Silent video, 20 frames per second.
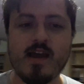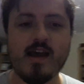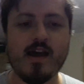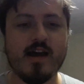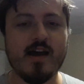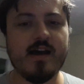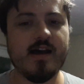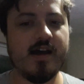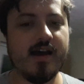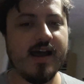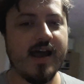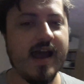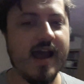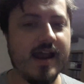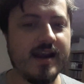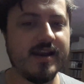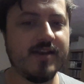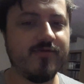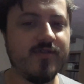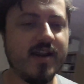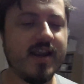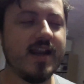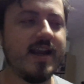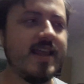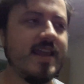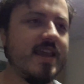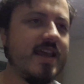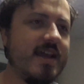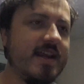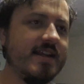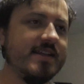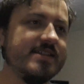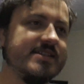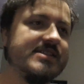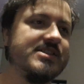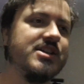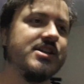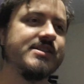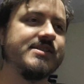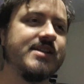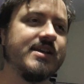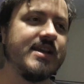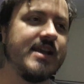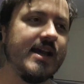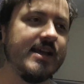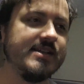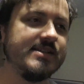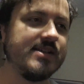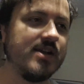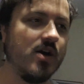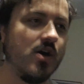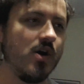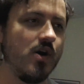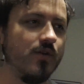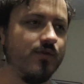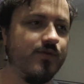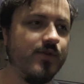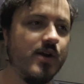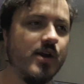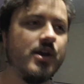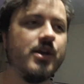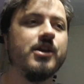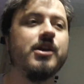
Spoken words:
And really, it is just a case of,